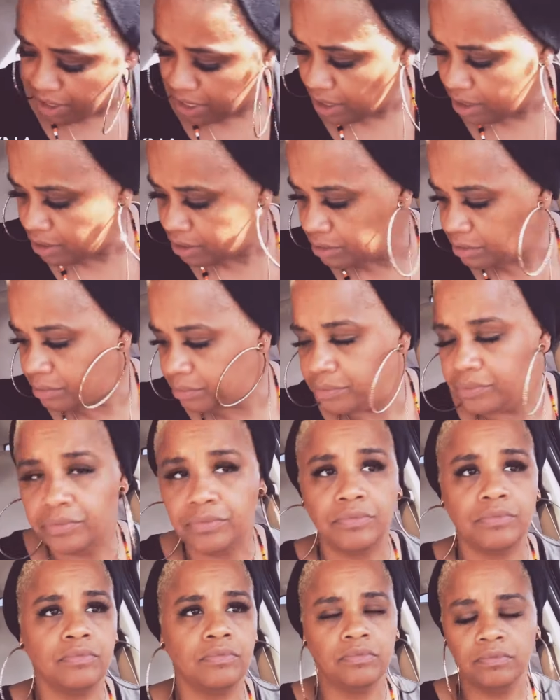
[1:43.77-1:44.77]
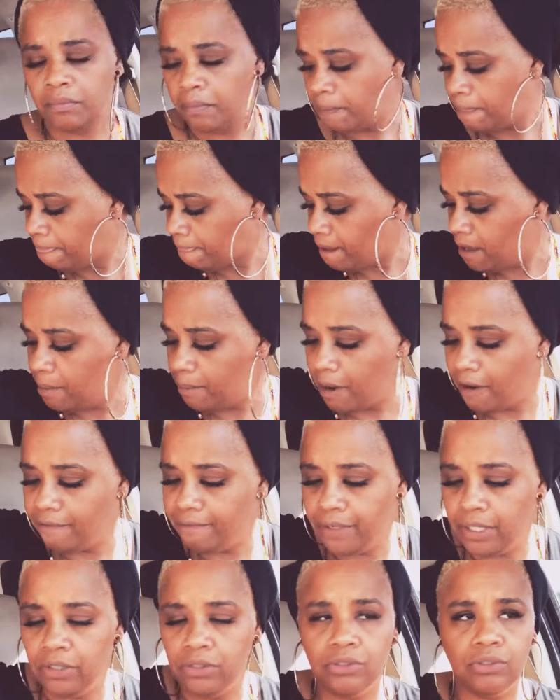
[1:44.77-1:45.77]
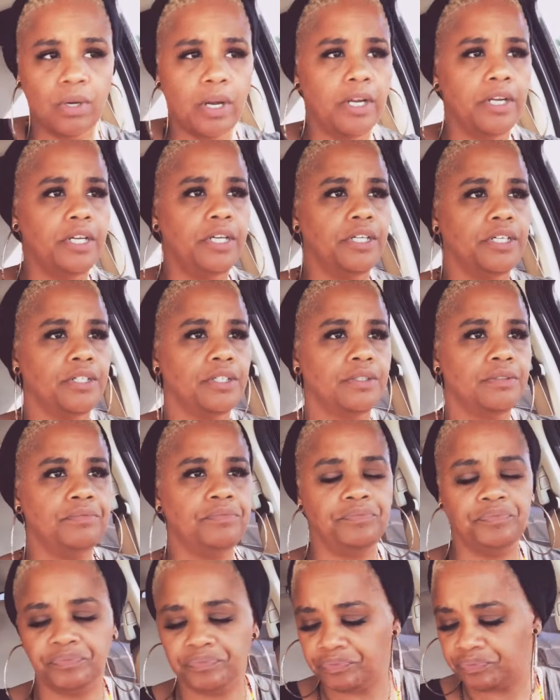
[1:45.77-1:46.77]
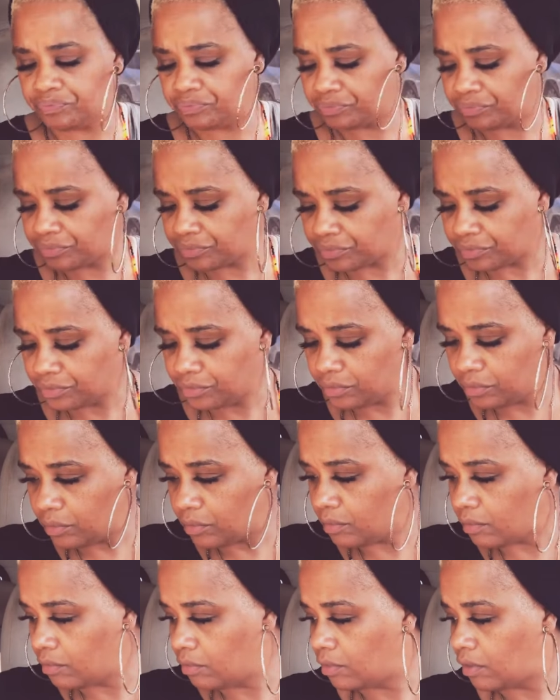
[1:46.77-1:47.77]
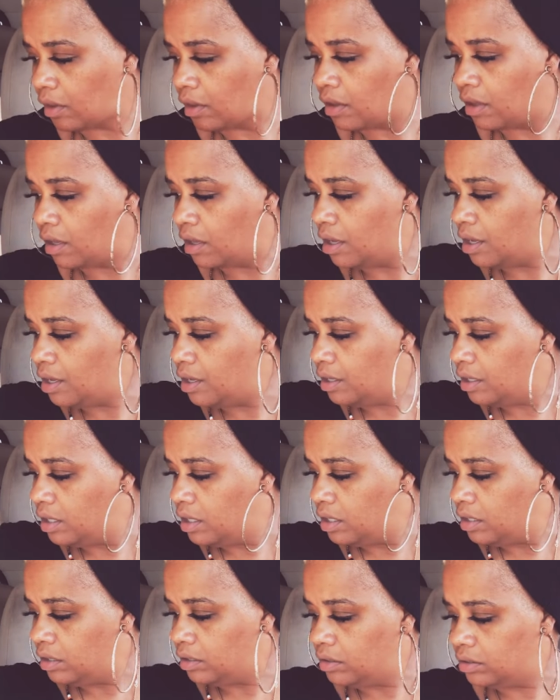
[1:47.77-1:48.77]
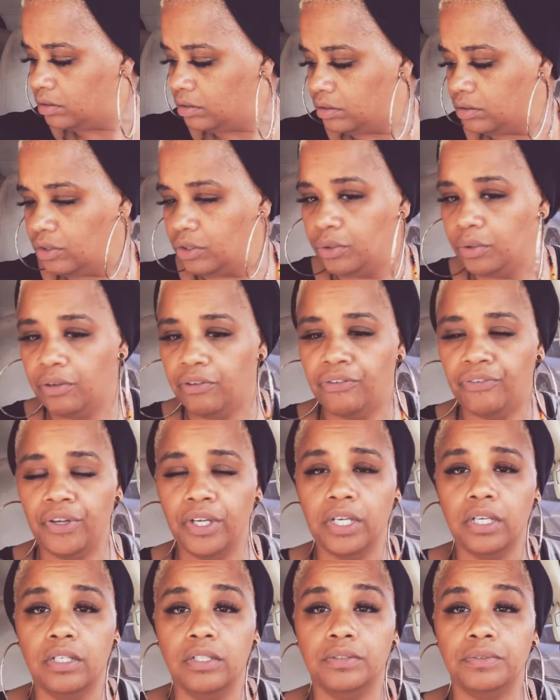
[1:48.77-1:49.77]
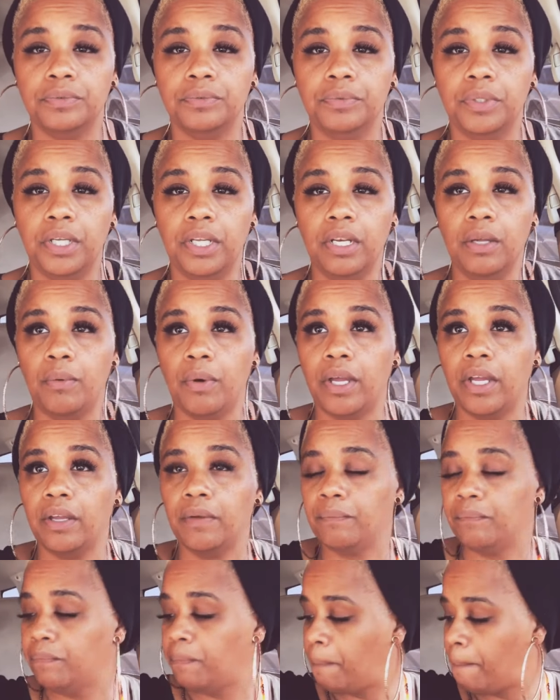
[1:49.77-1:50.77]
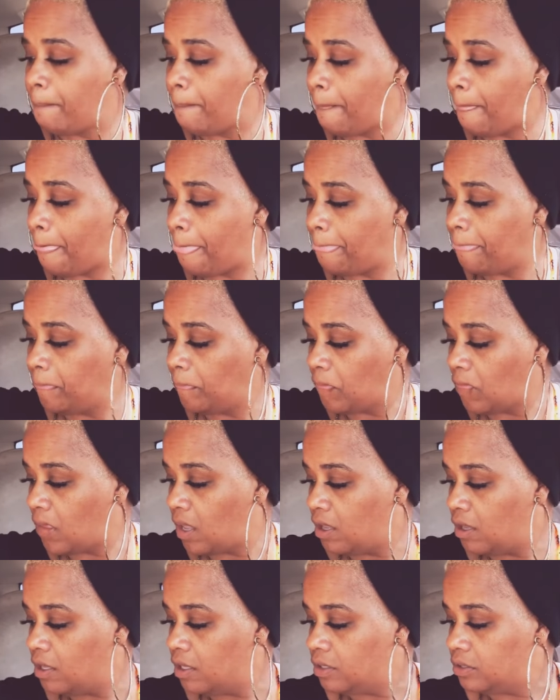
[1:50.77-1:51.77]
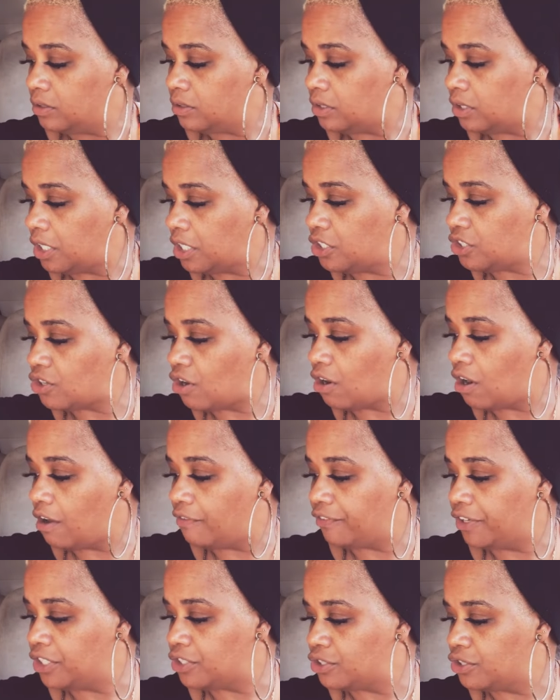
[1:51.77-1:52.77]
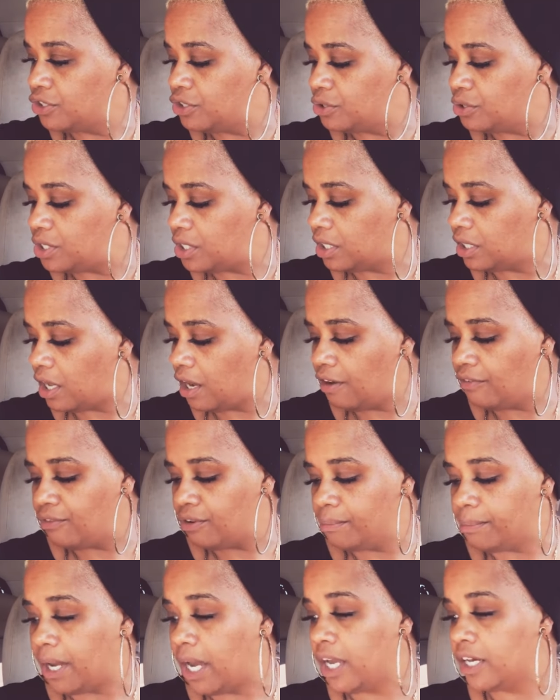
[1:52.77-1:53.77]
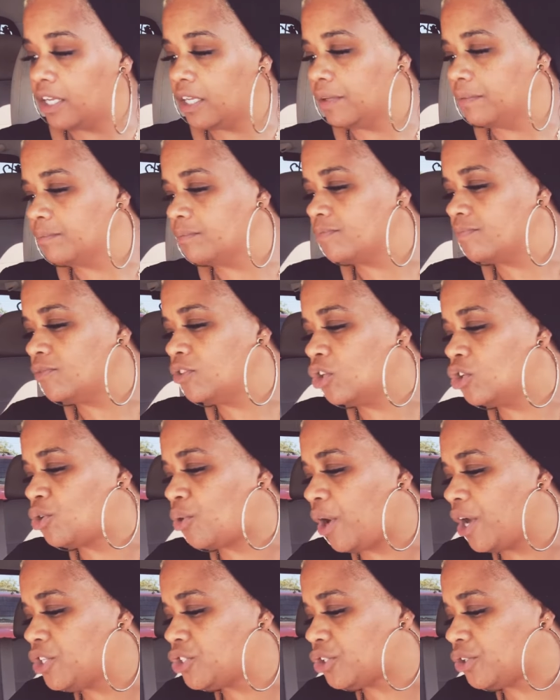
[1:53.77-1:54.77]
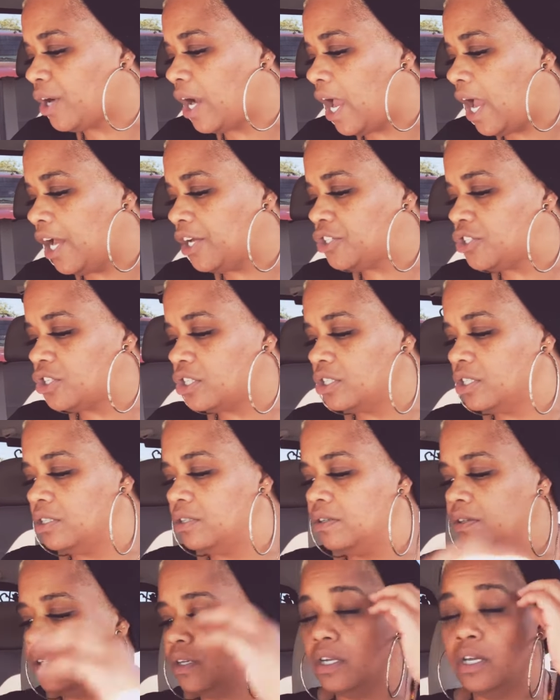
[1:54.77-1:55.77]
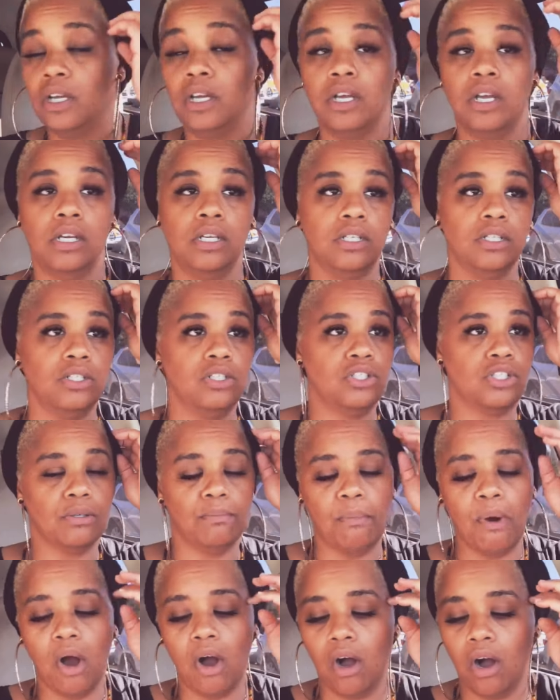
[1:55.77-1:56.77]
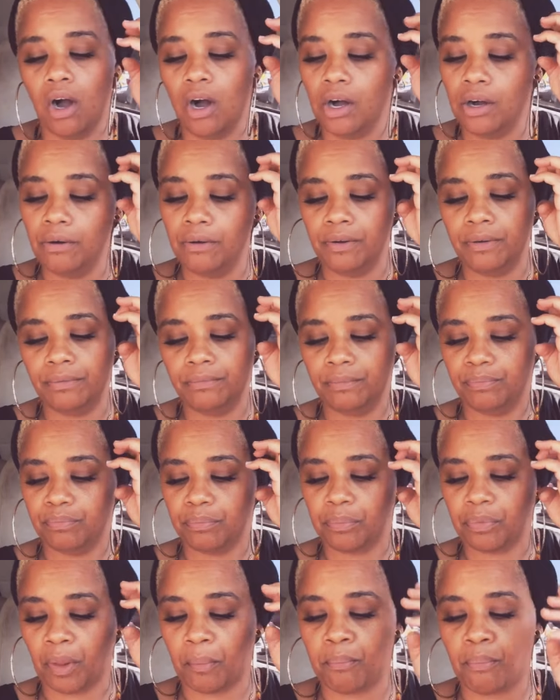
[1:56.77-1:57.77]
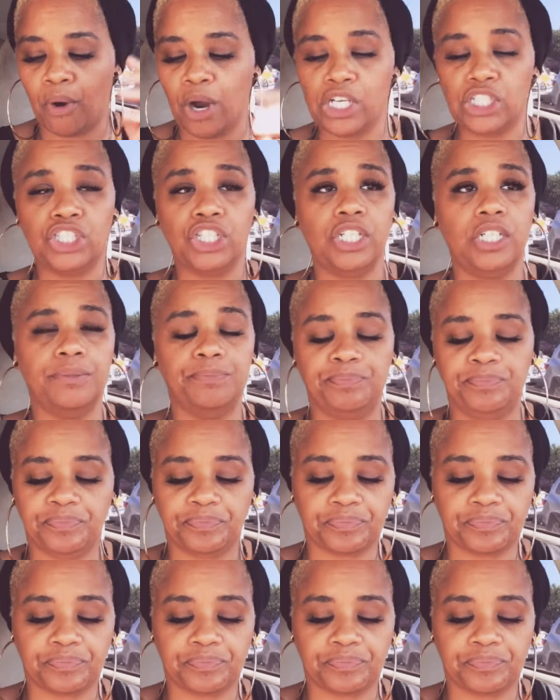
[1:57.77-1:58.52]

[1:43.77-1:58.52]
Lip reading: fell? Okay, my phone's right here. I don't know what fell. Anyway, so they start off introducing everybody. Treasure, Ashton, Jamal, and Preshi.